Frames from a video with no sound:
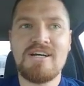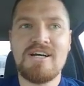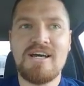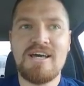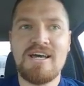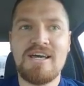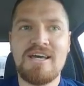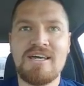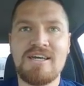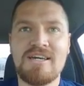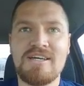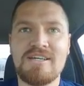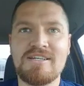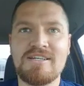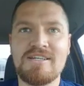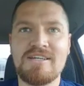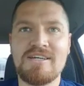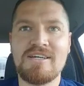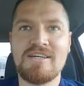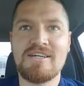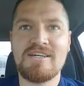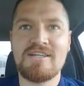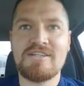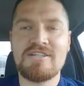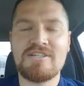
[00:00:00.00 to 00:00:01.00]
and
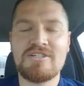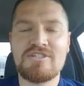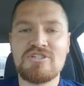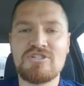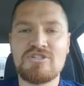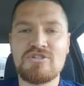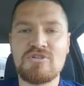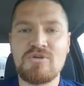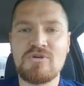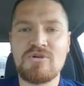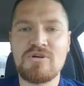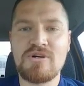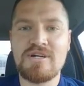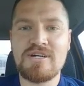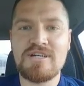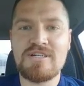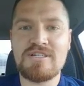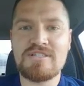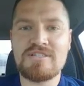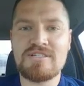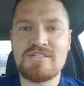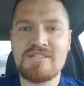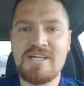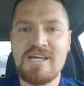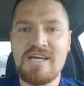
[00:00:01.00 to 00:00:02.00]
this story
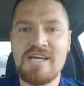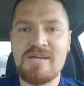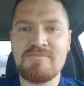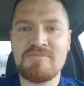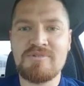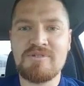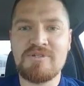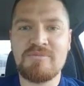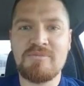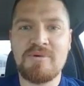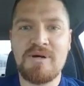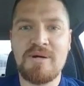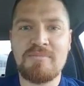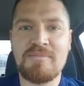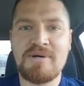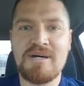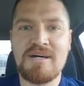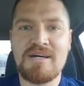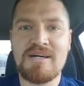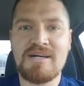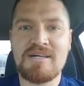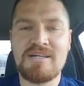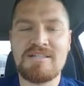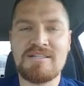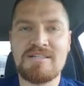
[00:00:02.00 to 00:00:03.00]
just came to my
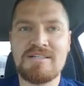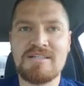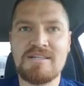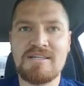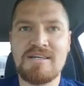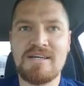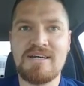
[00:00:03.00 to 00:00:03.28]
mind.